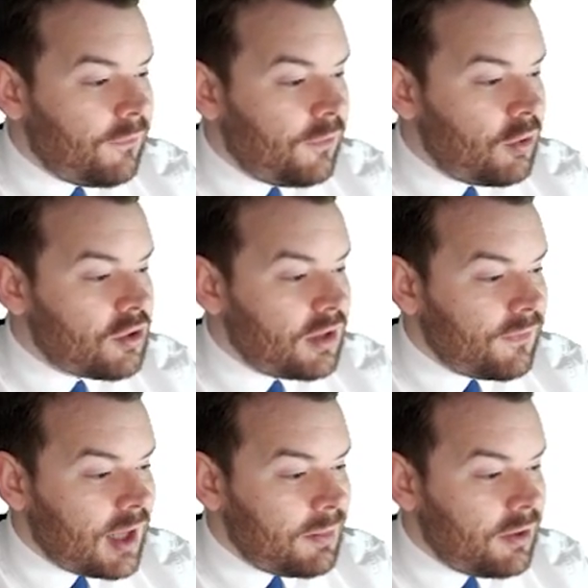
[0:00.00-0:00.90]
future
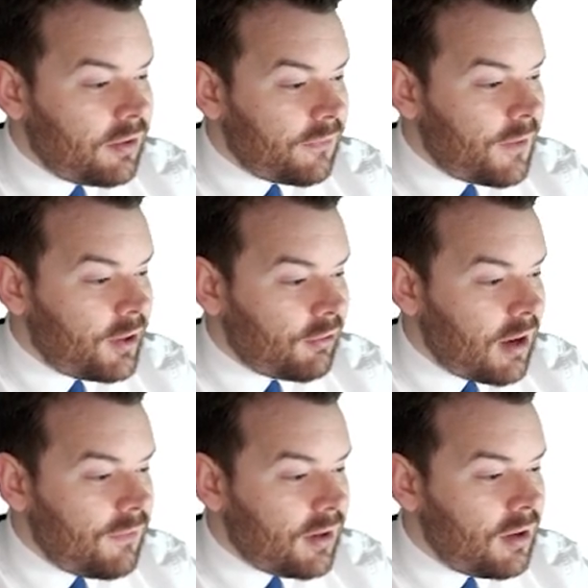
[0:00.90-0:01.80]
development of the final
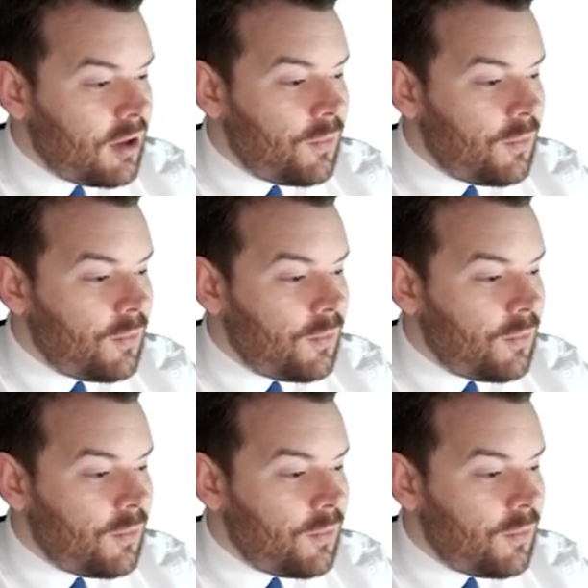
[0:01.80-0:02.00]
graphic,